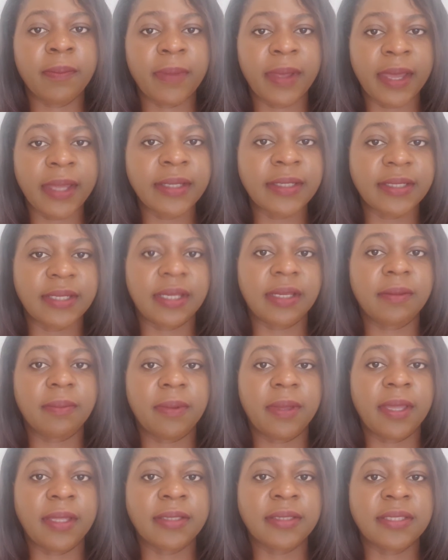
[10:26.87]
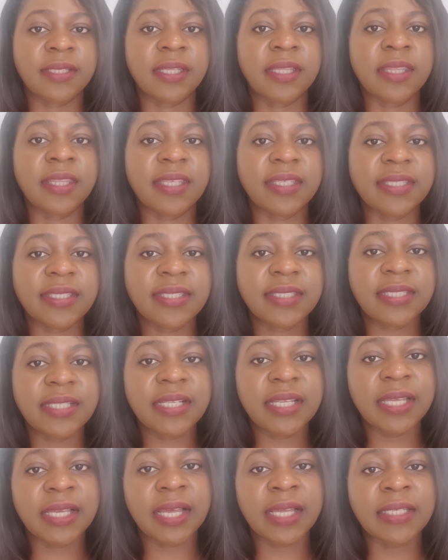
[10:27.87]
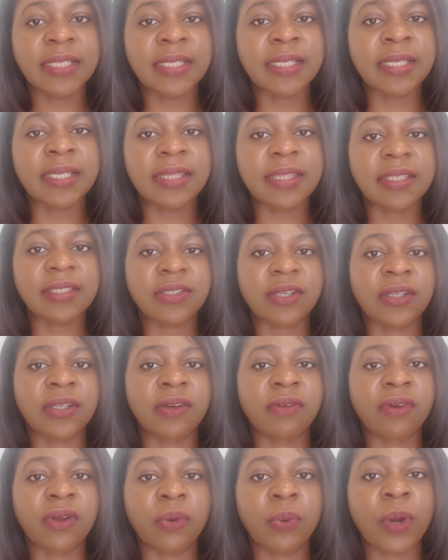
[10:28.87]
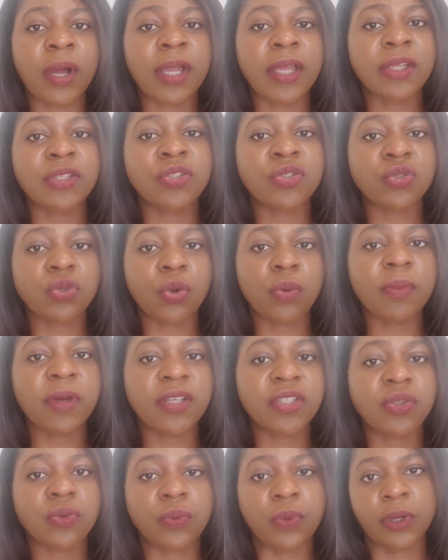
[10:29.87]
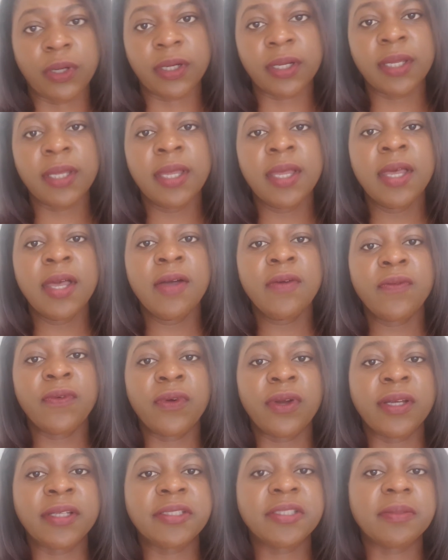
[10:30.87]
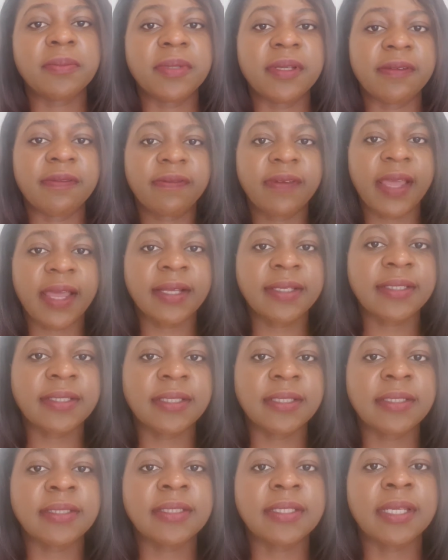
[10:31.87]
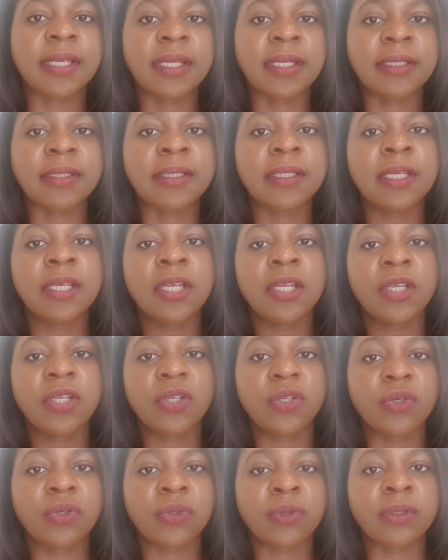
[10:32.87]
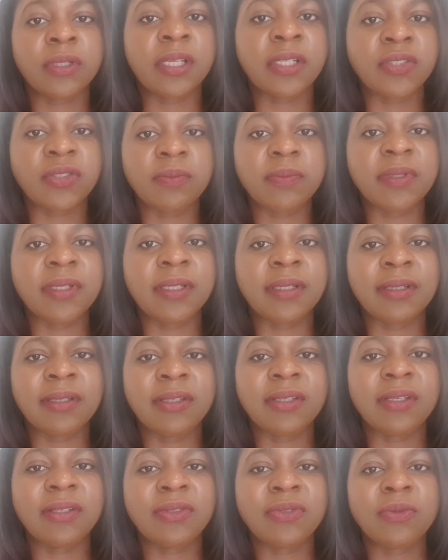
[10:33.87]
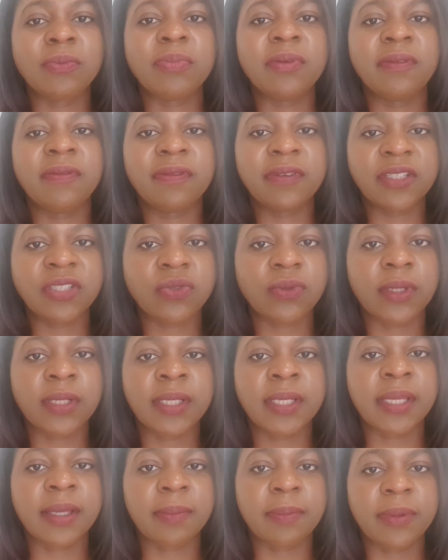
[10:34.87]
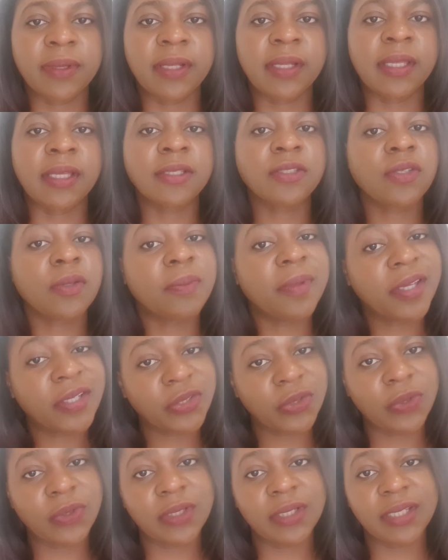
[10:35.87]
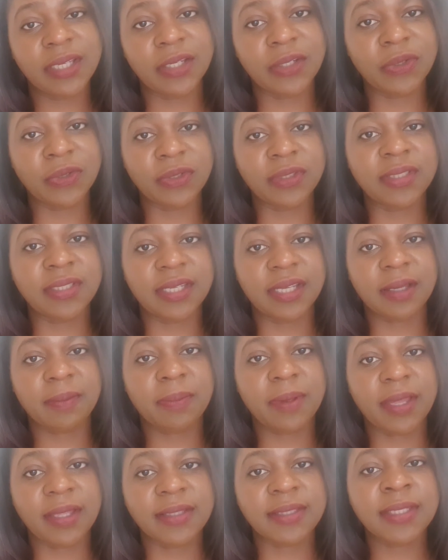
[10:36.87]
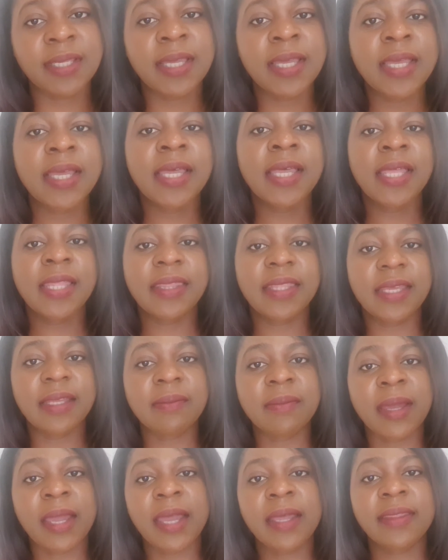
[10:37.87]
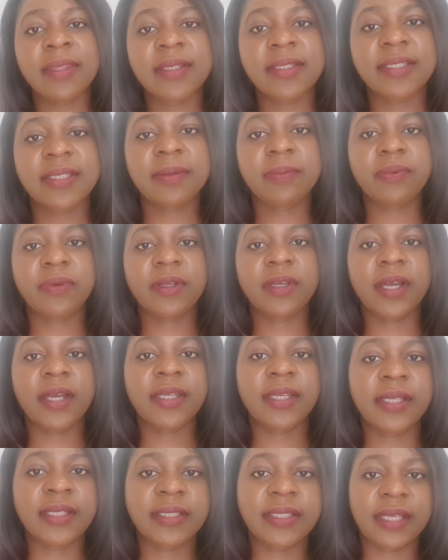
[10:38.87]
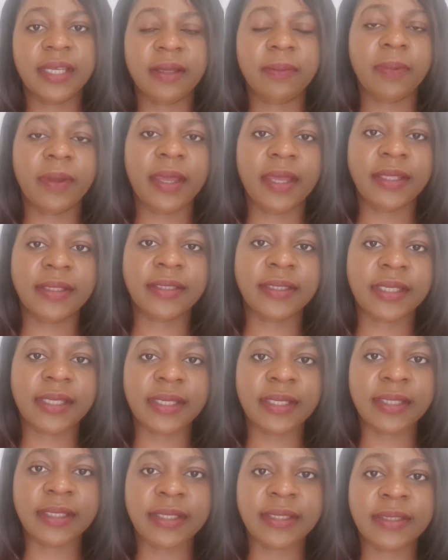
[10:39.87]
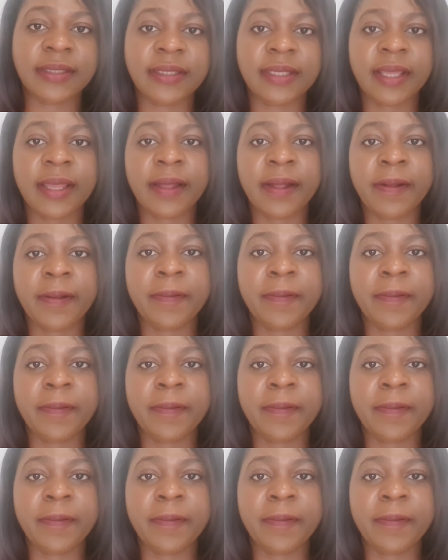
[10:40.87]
bad deck pans, then the ceiling underneath is going to require so much work for it to be flattened and and to be visually appealing. So make sure you get good deck pans. Then my other tip regarding deck pans is